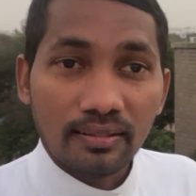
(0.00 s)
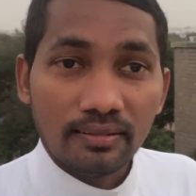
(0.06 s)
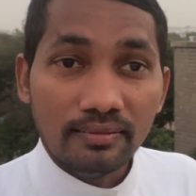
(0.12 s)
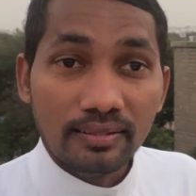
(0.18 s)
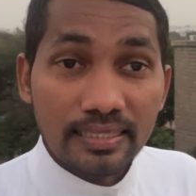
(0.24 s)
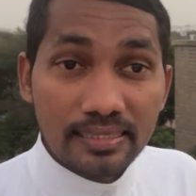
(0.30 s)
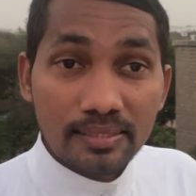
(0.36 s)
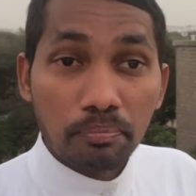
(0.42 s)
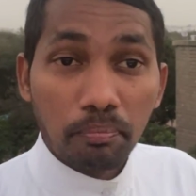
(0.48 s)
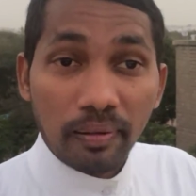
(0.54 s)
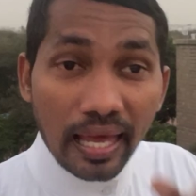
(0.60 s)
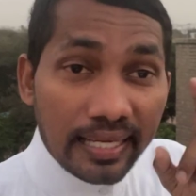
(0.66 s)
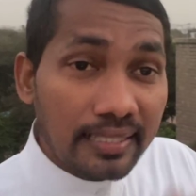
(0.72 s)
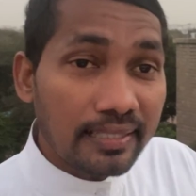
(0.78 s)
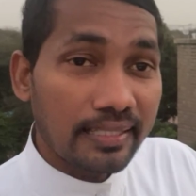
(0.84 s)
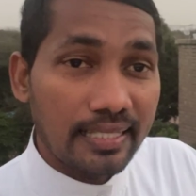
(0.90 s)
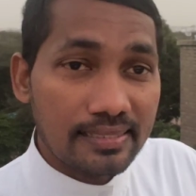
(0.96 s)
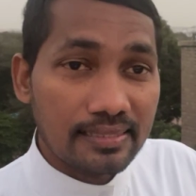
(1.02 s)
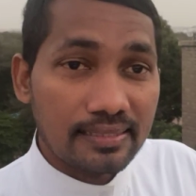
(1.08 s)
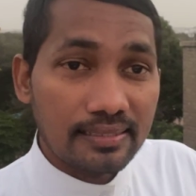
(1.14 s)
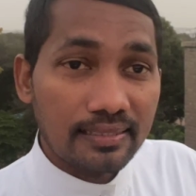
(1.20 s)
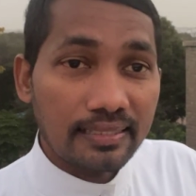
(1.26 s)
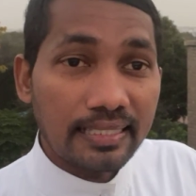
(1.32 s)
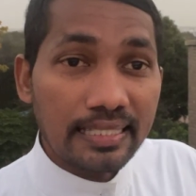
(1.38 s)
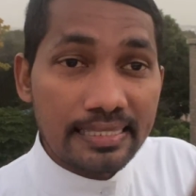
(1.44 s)
This blindness
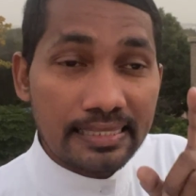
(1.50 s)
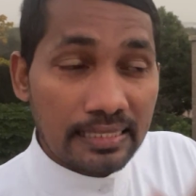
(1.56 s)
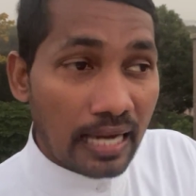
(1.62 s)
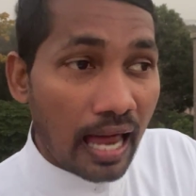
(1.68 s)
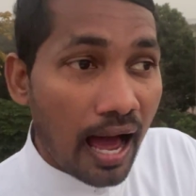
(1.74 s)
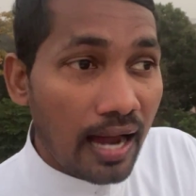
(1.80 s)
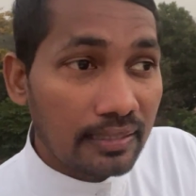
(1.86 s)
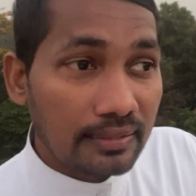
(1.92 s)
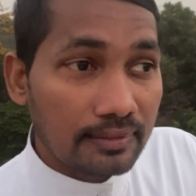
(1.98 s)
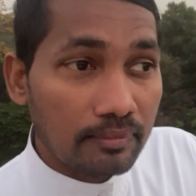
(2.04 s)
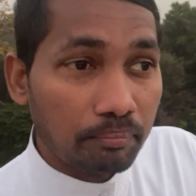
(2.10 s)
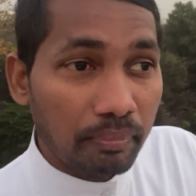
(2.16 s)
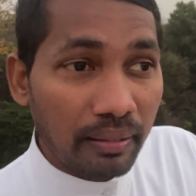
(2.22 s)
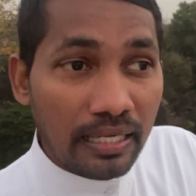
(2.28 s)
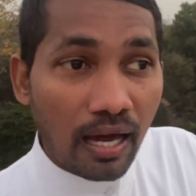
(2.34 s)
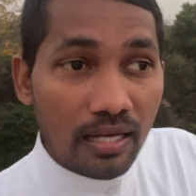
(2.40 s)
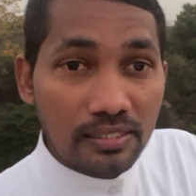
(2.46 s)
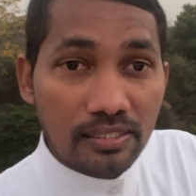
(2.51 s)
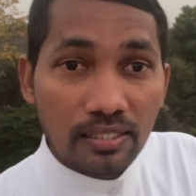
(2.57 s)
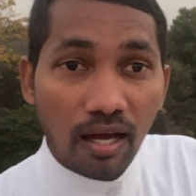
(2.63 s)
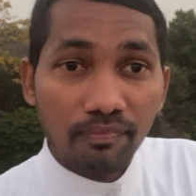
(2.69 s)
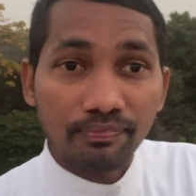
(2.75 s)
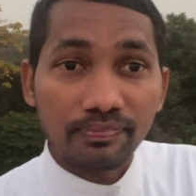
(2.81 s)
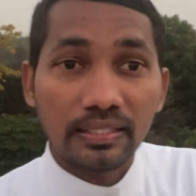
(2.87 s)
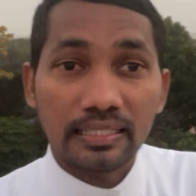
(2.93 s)
is not because
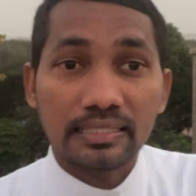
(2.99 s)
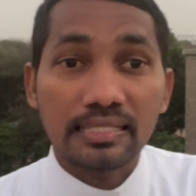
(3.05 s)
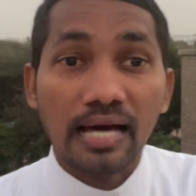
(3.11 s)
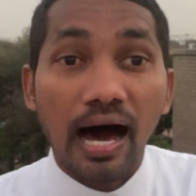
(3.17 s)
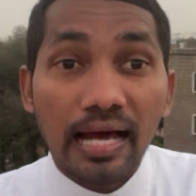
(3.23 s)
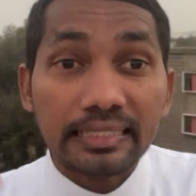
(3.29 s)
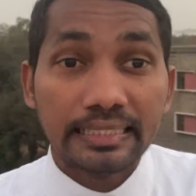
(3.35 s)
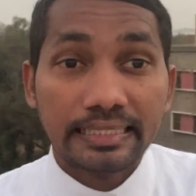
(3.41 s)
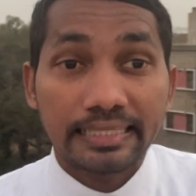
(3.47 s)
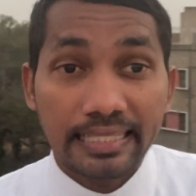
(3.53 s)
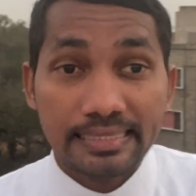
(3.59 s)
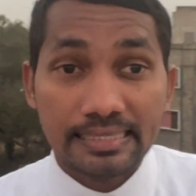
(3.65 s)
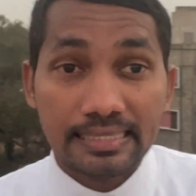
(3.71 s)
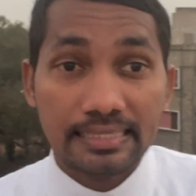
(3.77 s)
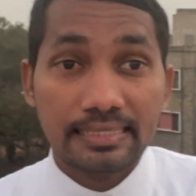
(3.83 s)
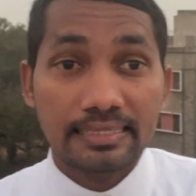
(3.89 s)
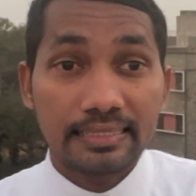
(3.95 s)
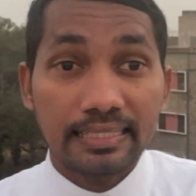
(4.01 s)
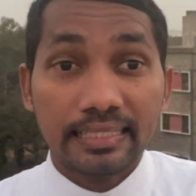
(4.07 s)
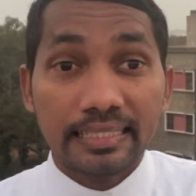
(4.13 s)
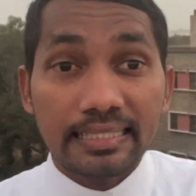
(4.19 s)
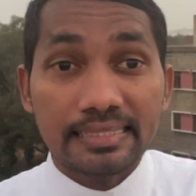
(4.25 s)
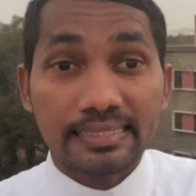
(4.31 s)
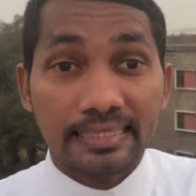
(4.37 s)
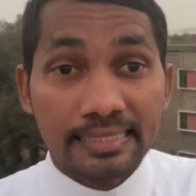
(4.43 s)
of the darkness that
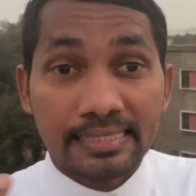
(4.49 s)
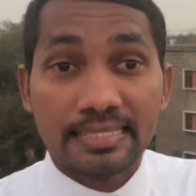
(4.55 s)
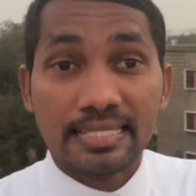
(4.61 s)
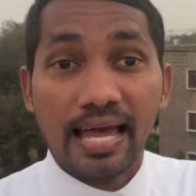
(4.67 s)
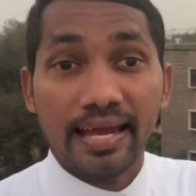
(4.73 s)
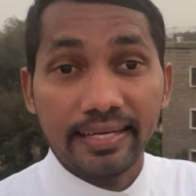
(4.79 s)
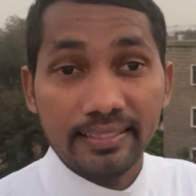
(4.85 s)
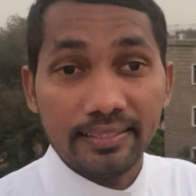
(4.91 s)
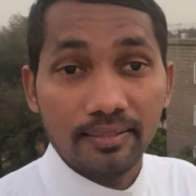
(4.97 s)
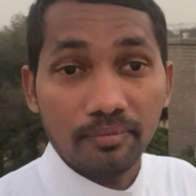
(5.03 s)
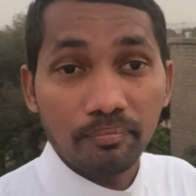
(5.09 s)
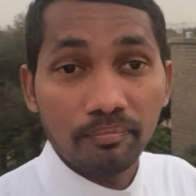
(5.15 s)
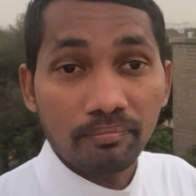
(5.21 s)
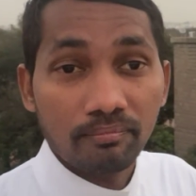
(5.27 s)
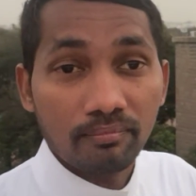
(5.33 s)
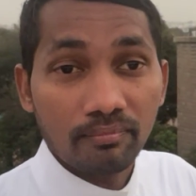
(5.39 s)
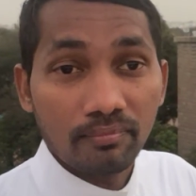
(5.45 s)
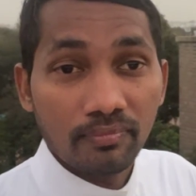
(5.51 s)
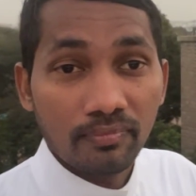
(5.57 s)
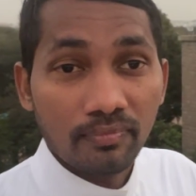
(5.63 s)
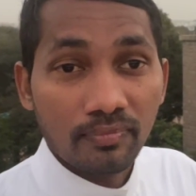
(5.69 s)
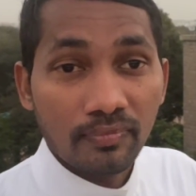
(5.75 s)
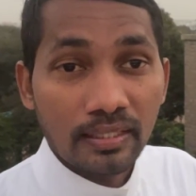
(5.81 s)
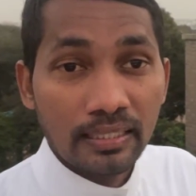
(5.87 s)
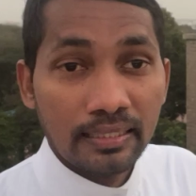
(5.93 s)
is inside.
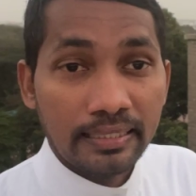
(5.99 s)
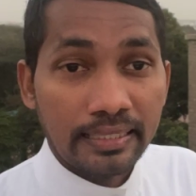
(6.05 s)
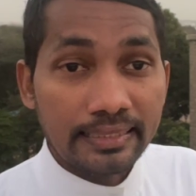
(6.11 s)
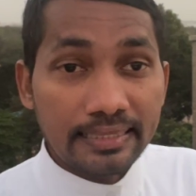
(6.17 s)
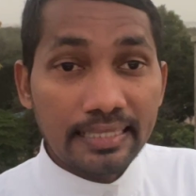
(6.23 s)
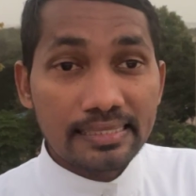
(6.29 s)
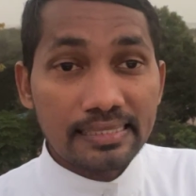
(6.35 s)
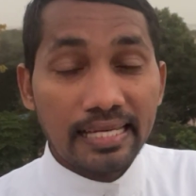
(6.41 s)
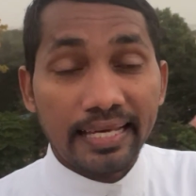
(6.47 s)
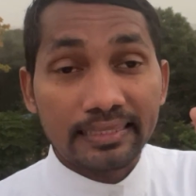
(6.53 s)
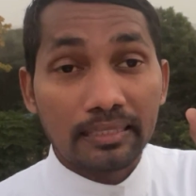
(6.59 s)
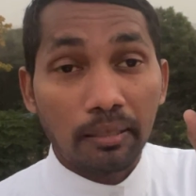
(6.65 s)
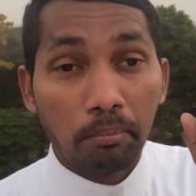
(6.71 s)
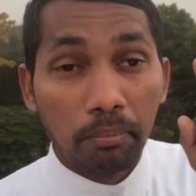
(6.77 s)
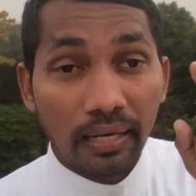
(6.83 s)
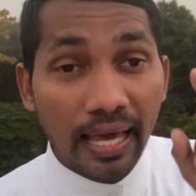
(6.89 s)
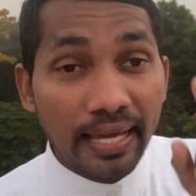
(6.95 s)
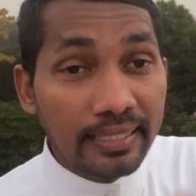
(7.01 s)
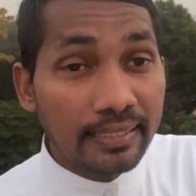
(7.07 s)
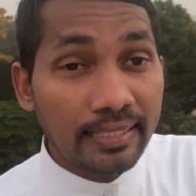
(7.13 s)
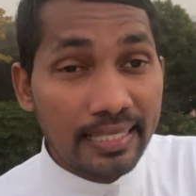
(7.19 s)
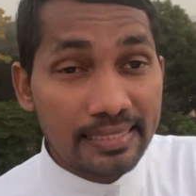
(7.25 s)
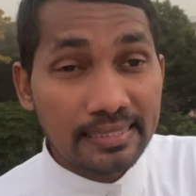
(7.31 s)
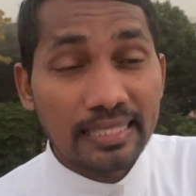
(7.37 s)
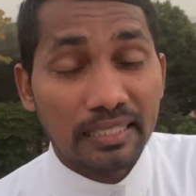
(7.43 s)
It is like the
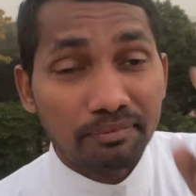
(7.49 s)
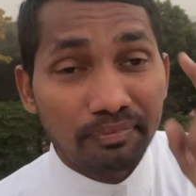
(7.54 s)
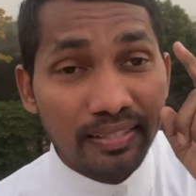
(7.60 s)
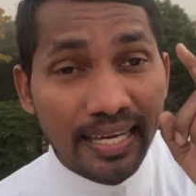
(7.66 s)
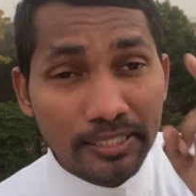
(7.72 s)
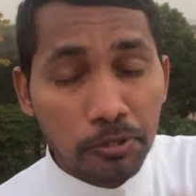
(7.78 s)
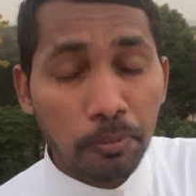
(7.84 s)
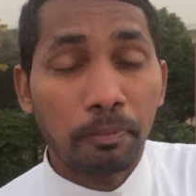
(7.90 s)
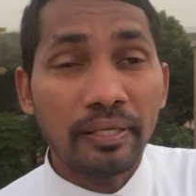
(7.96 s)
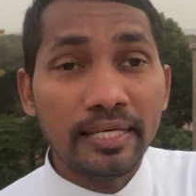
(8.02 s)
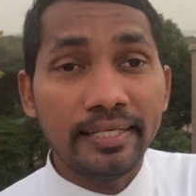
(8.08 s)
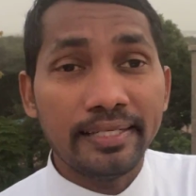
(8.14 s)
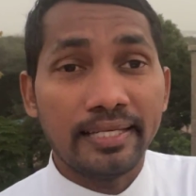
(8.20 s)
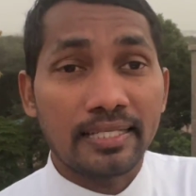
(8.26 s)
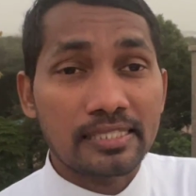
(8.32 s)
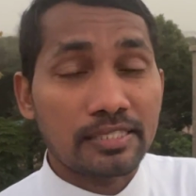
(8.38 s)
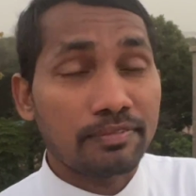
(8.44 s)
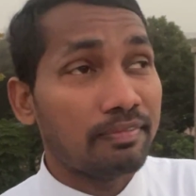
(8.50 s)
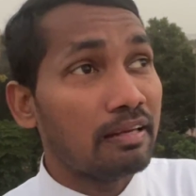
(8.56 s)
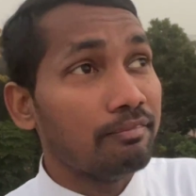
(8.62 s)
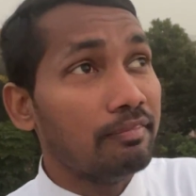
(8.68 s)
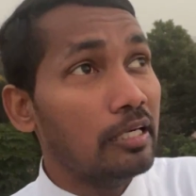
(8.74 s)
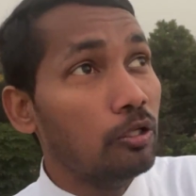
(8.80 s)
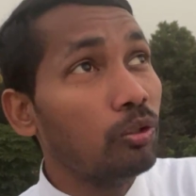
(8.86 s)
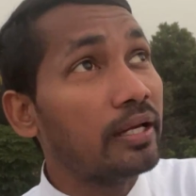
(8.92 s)
blindness that we experience when
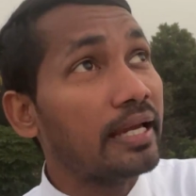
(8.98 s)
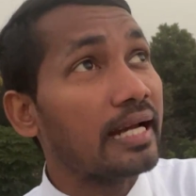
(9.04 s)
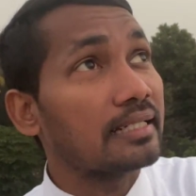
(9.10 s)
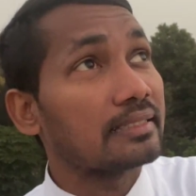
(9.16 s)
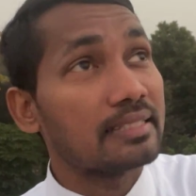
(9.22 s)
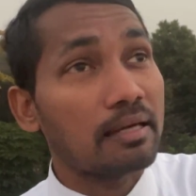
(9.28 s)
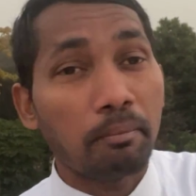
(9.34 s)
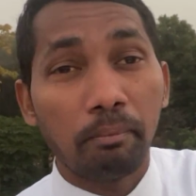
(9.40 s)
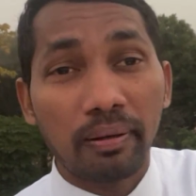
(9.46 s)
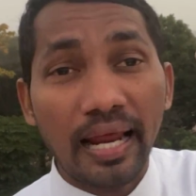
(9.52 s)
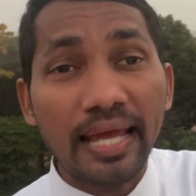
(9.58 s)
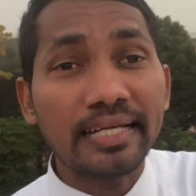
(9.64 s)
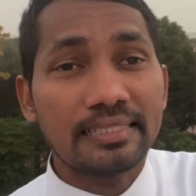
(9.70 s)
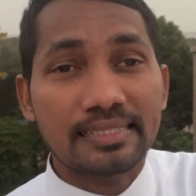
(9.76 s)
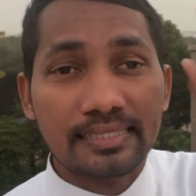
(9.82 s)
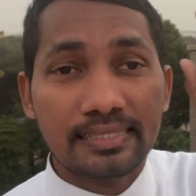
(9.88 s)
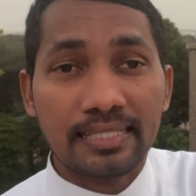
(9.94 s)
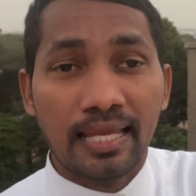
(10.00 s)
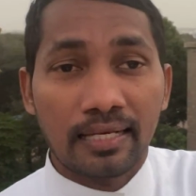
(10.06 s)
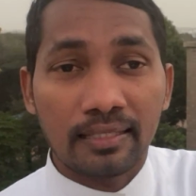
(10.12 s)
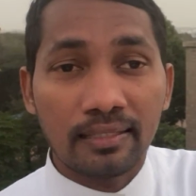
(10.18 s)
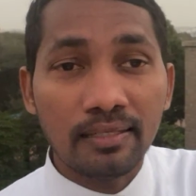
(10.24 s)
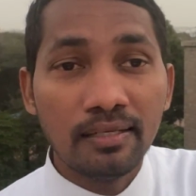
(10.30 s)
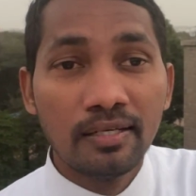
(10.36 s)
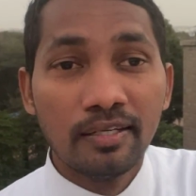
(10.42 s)
we look at the bright
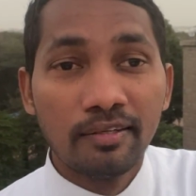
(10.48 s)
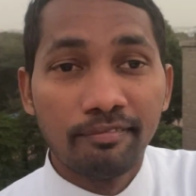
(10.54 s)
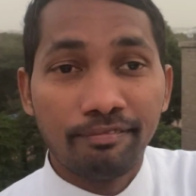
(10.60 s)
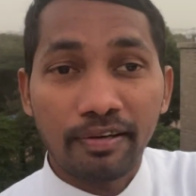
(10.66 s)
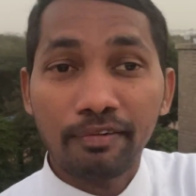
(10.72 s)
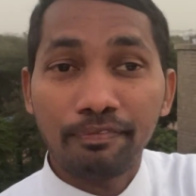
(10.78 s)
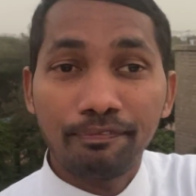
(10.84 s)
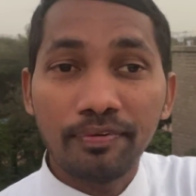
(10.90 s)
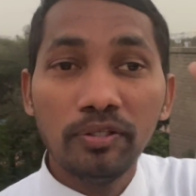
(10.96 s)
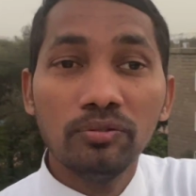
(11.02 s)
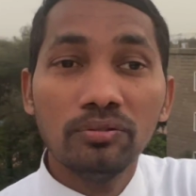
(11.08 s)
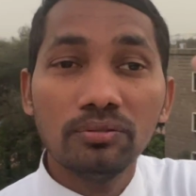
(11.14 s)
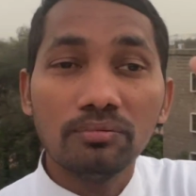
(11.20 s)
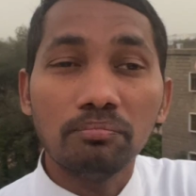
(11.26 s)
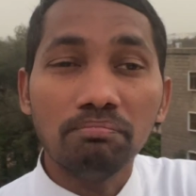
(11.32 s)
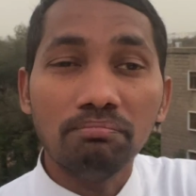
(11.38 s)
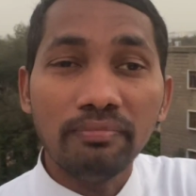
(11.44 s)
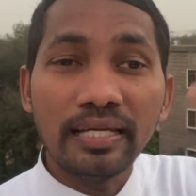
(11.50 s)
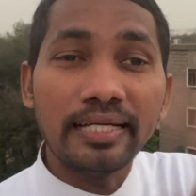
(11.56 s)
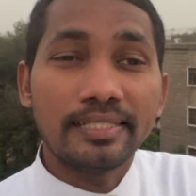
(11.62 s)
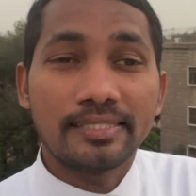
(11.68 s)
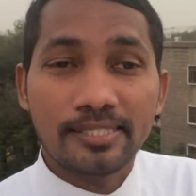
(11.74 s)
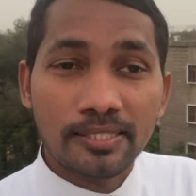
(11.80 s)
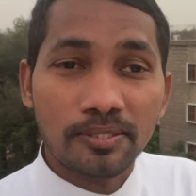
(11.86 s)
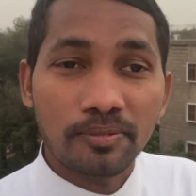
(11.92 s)
sun for a few
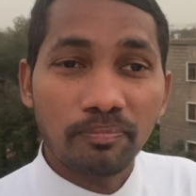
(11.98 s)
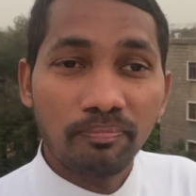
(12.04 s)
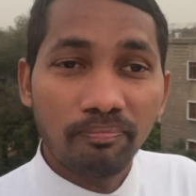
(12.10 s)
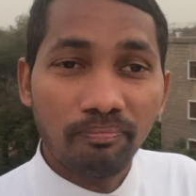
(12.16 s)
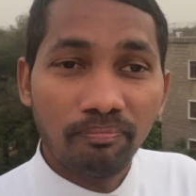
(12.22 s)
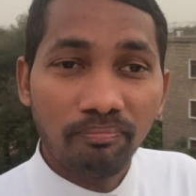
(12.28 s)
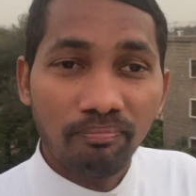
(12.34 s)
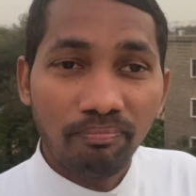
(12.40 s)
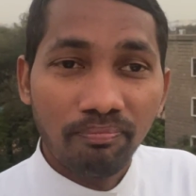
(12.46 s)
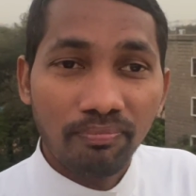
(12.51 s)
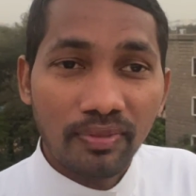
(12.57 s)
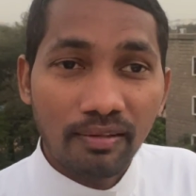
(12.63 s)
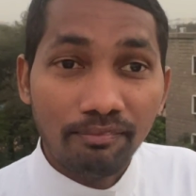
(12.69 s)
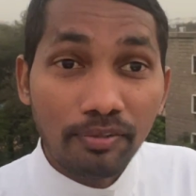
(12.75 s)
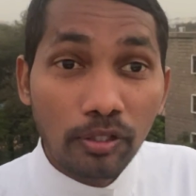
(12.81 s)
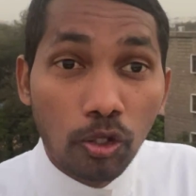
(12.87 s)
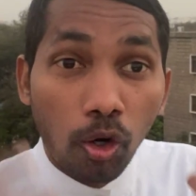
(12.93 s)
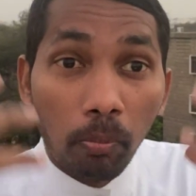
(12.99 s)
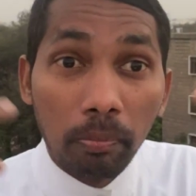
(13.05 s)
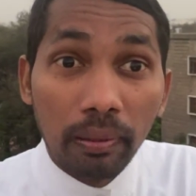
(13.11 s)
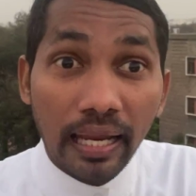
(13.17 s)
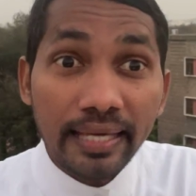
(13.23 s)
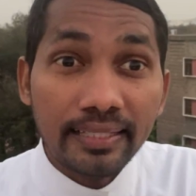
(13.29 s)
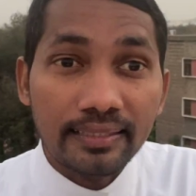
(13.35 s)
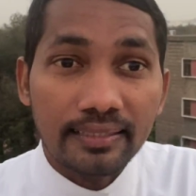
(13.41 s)
minutes. We go
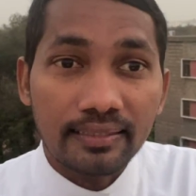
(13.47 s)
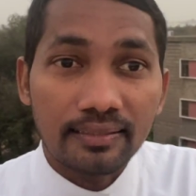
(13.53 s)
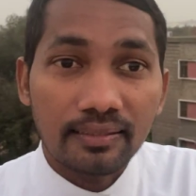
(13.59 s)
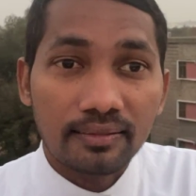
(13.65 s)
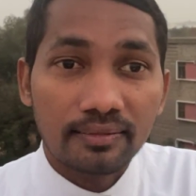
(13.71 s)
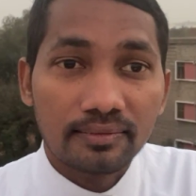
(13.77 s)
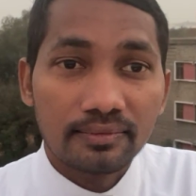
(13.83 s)
blind.